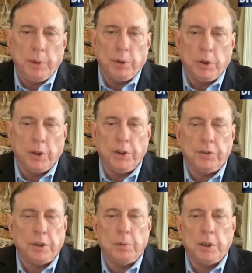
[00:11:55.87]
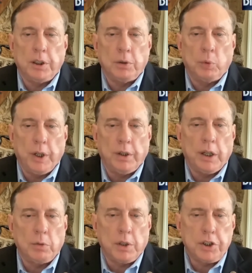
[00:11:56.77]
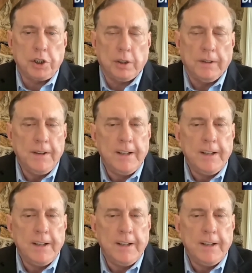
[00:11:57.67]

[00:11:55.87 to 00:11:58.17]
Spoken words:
were going to somehow or another wear out Russia.